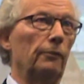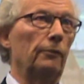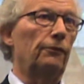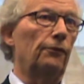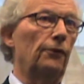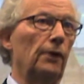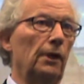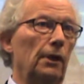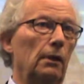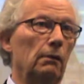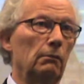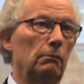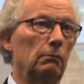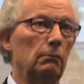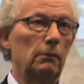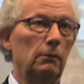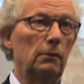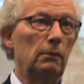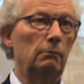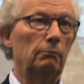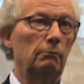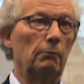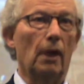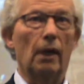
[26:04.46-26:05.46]
free.
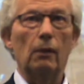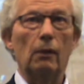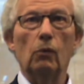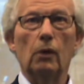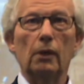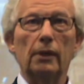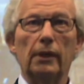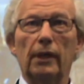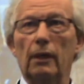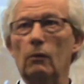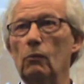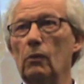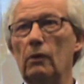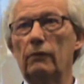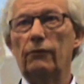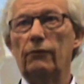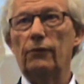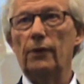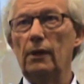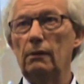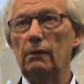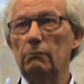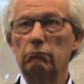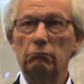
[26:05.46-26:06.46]
Buy one, get one
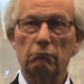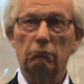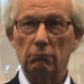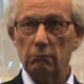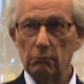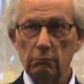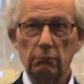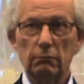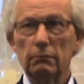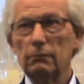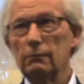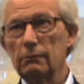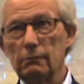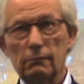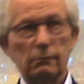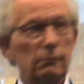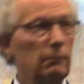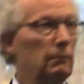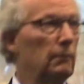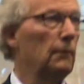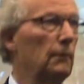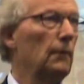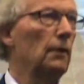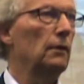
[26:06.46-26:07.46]
free.
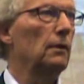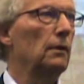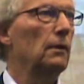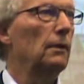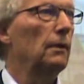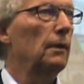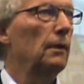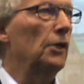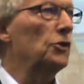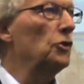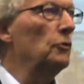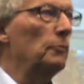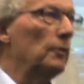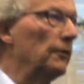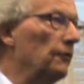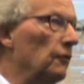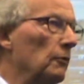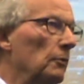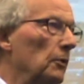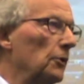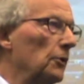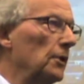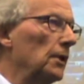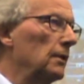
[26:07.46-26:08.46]
That should be
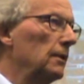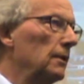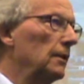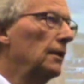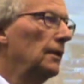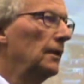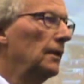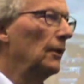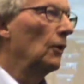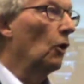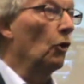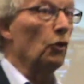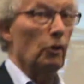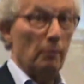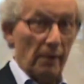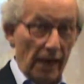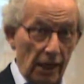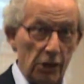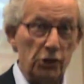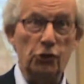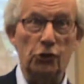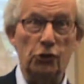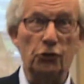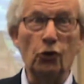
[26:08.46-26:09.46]
familiar. All the
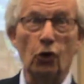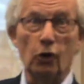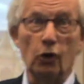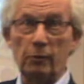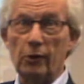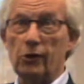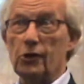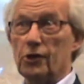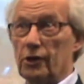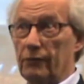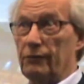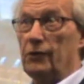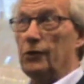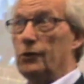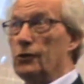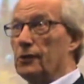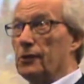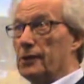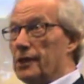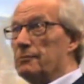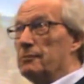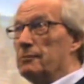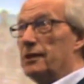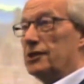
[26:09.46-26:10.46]
men should nod, because if you
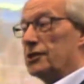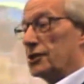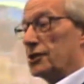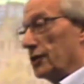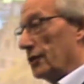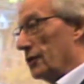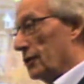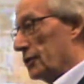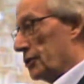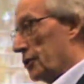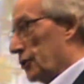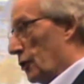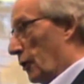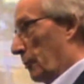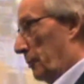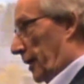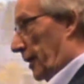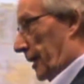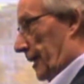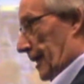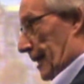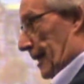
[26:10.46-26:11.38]
don't, it means that you're not shopping.